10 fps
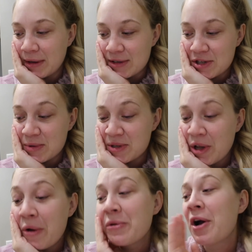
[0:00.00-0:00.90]
because she was
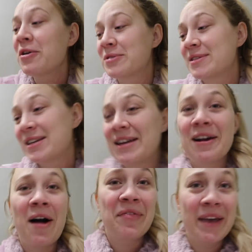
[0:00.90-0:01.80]
so gross
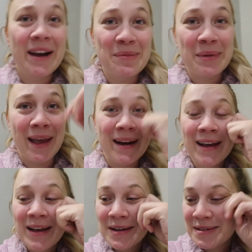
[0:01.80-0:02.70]
getting off the airplane.
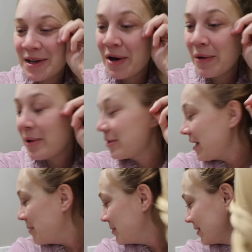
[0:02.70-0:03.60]
So with
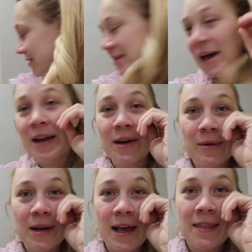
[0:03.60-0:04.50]
that being said,
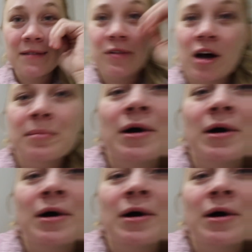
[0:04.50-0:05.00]
we're gonna end the vlog.